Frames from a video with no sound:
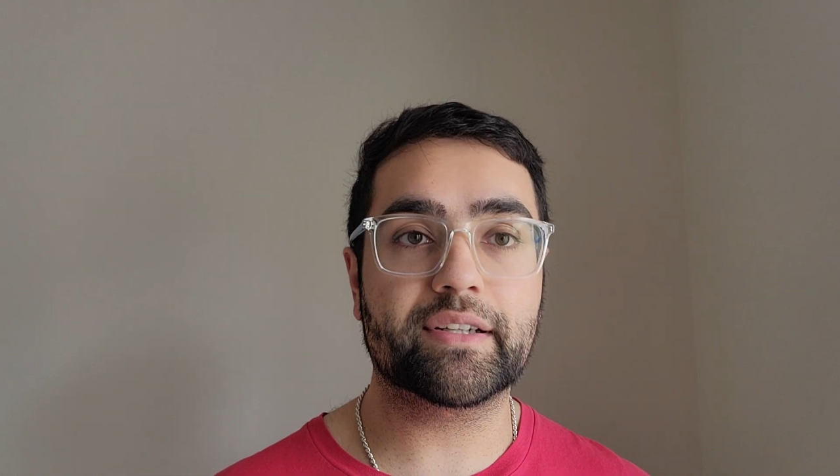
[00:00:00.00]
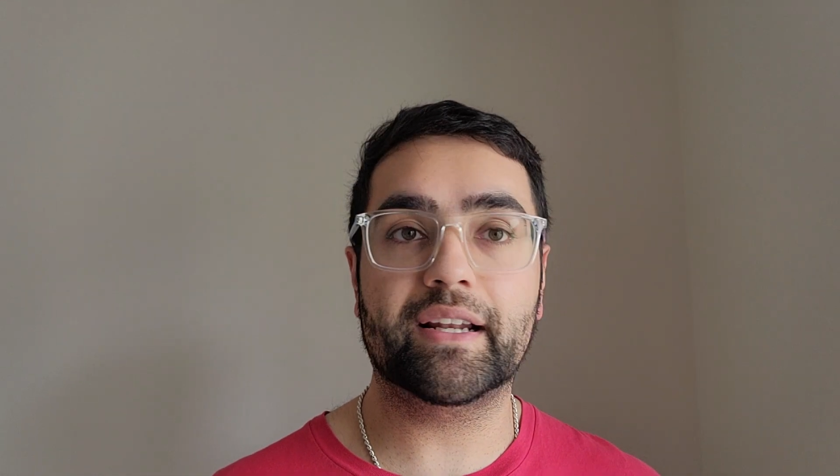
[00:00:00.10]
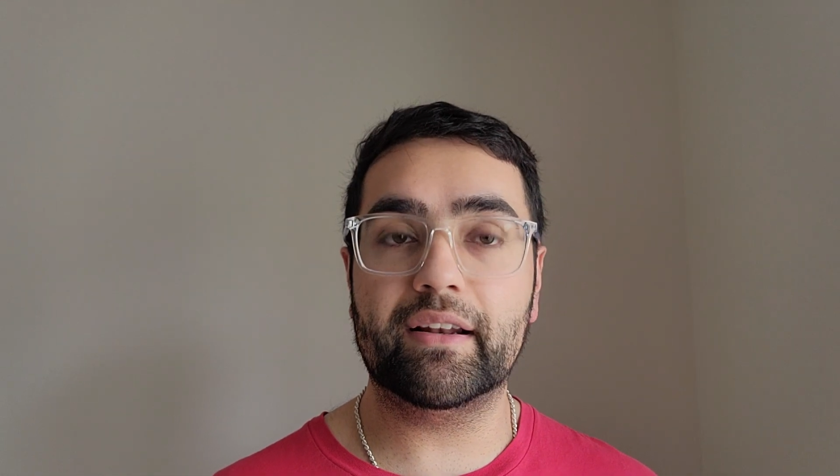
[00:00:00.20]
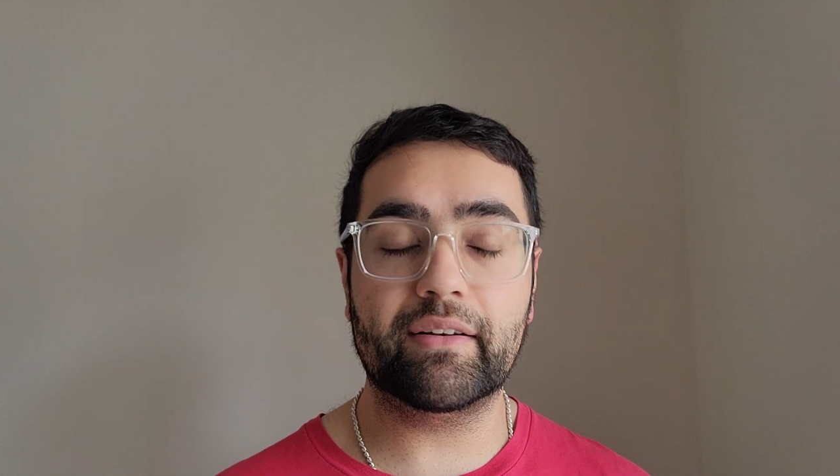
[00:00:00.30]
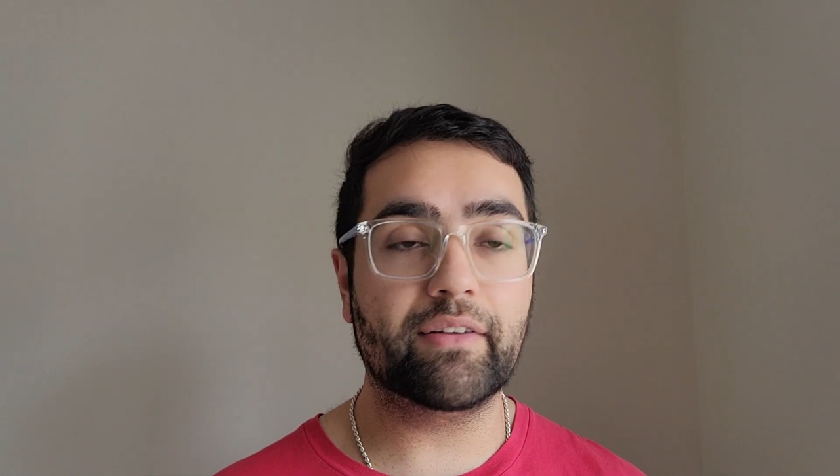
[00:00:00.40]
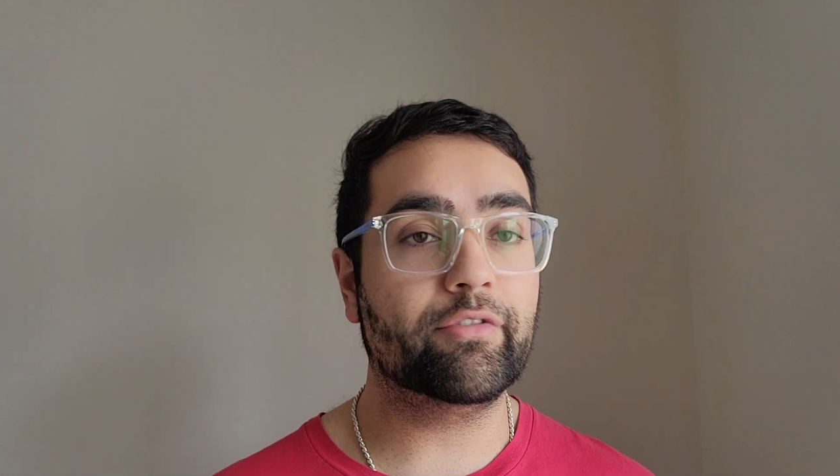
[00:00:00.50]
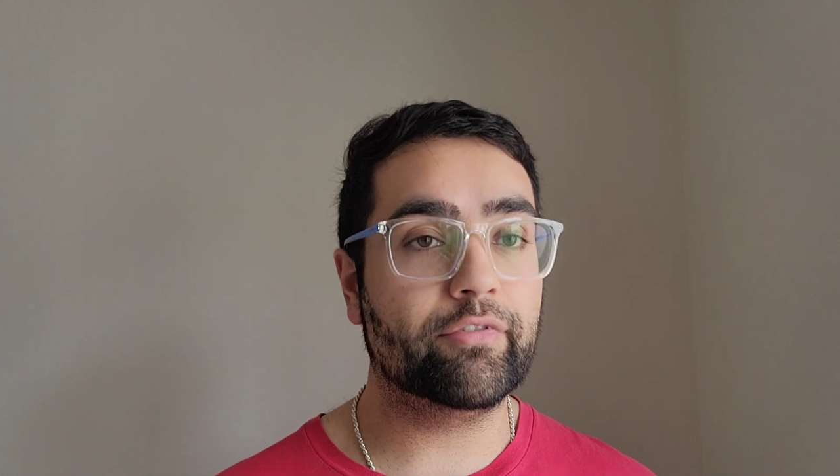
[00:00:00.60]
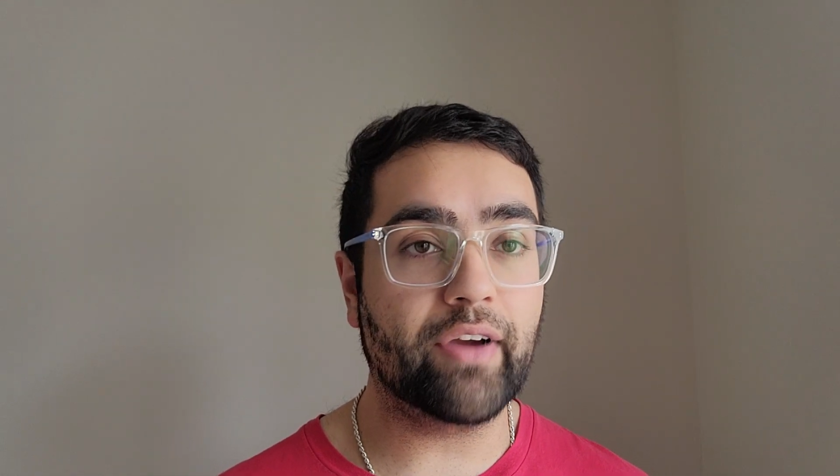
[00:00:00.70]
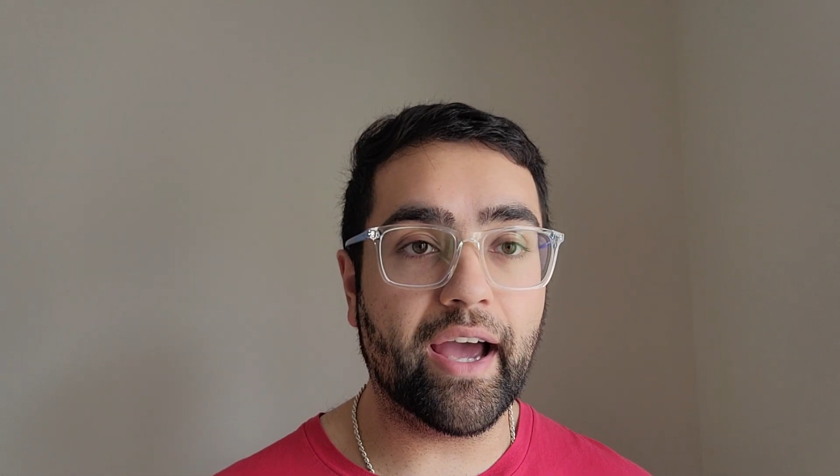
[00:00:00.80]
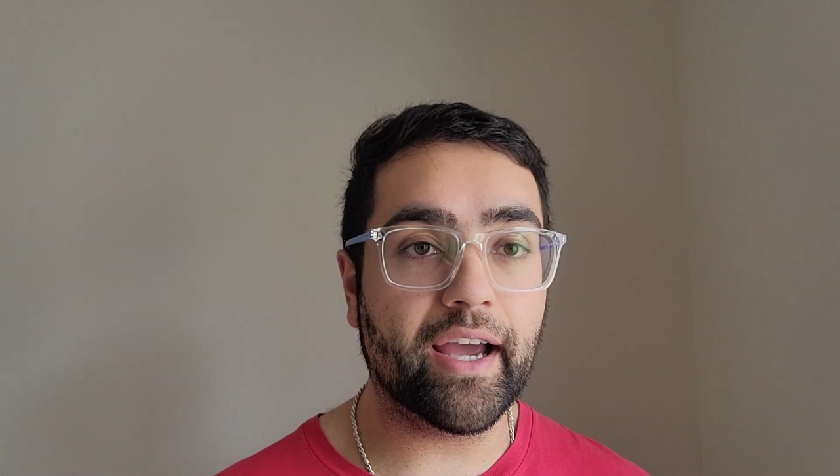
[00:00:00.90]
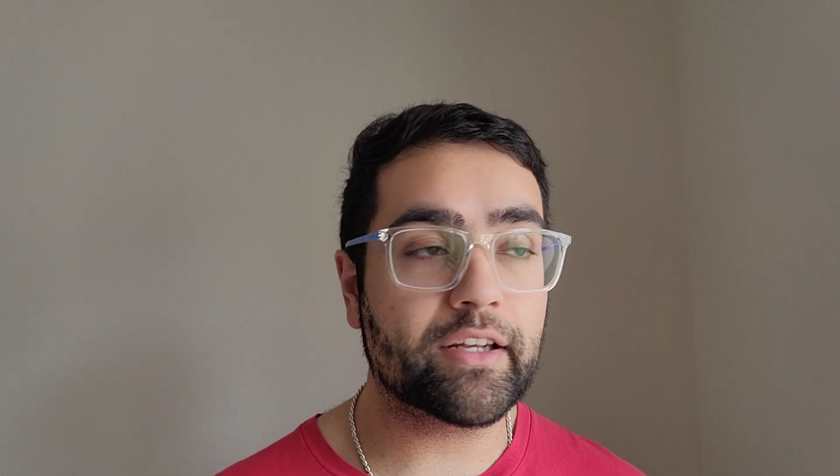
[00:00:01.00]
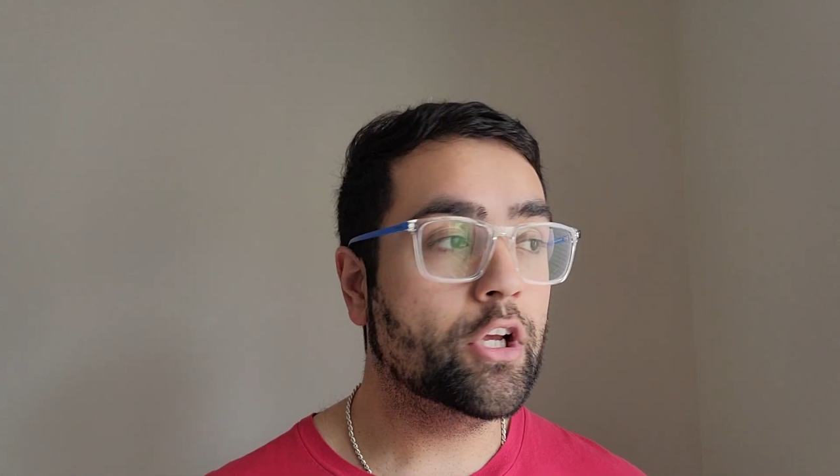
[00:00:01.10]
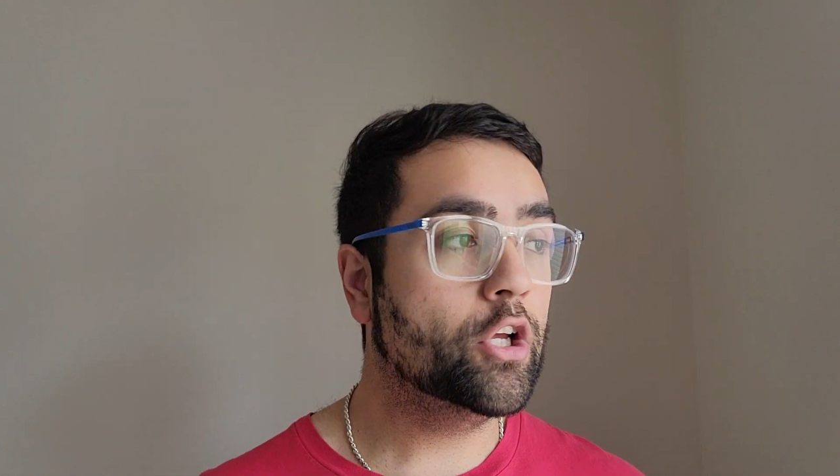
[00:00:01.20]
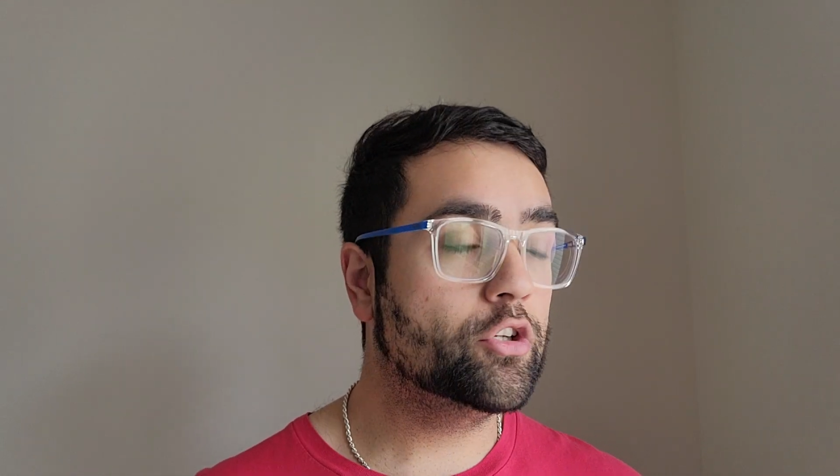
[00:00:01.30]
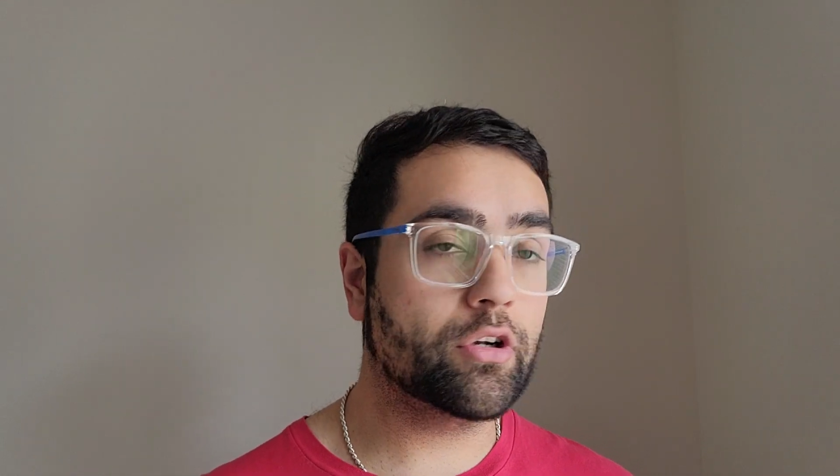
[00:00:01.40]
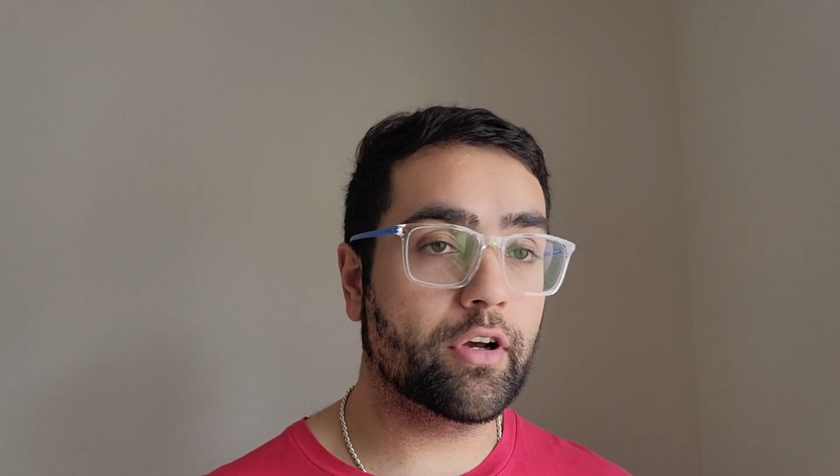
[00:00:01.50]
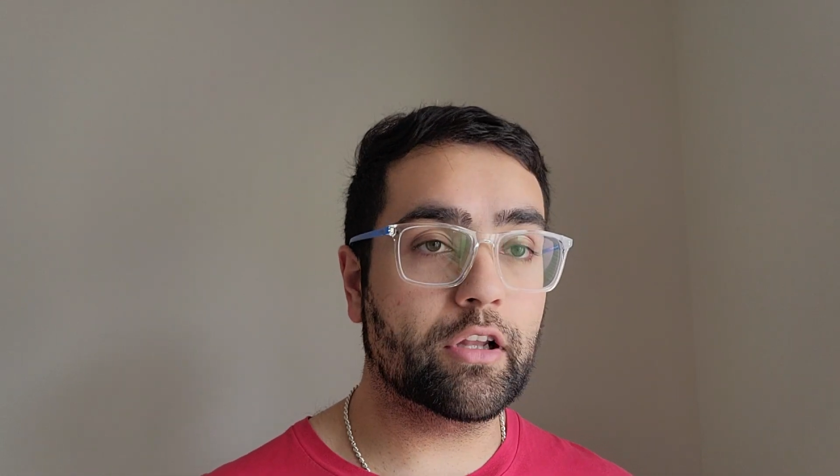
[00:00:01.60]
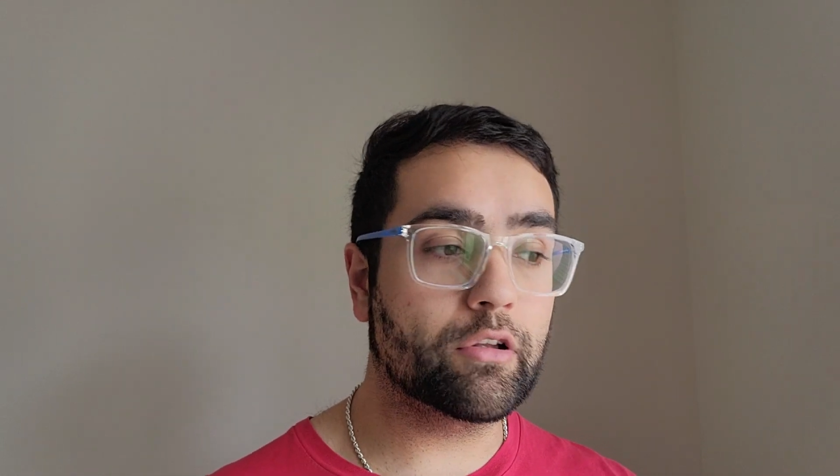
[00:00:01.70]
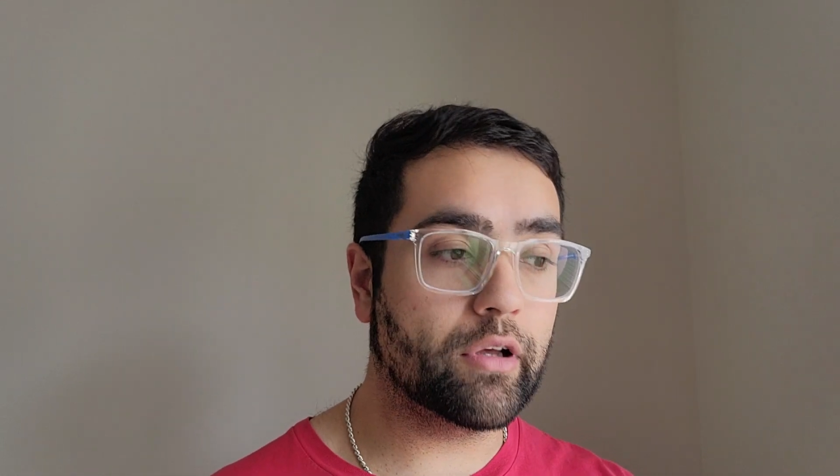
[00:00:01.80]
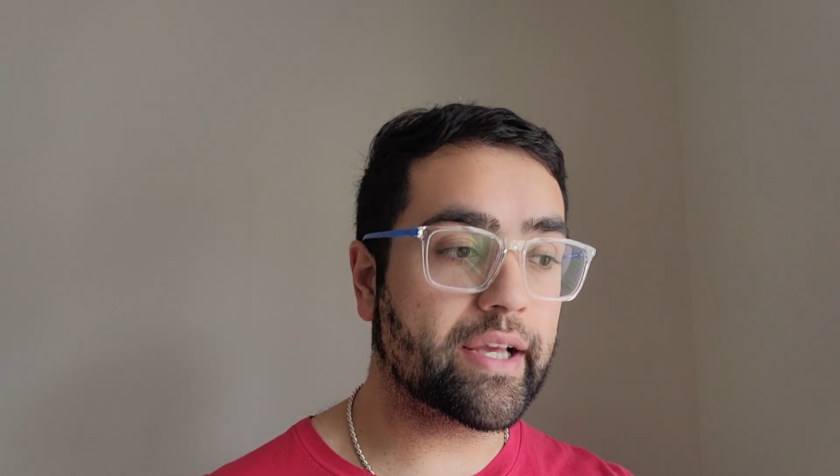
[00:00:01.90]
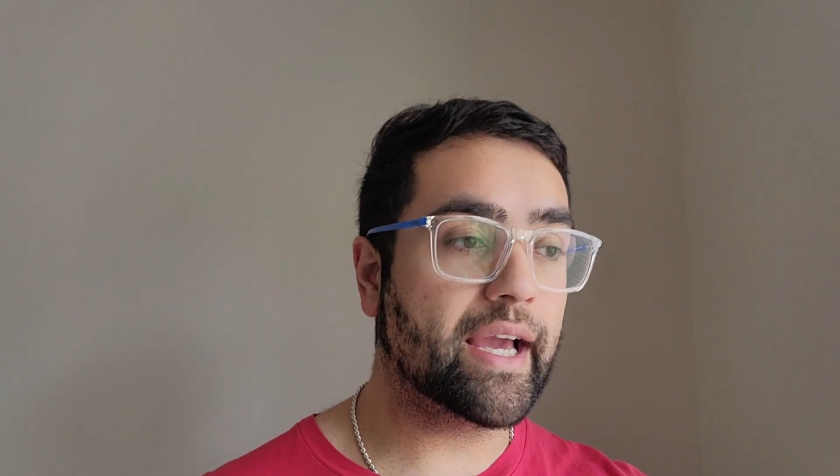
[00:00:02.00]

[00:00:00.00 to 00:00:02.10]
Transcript: And in fact, you're going to look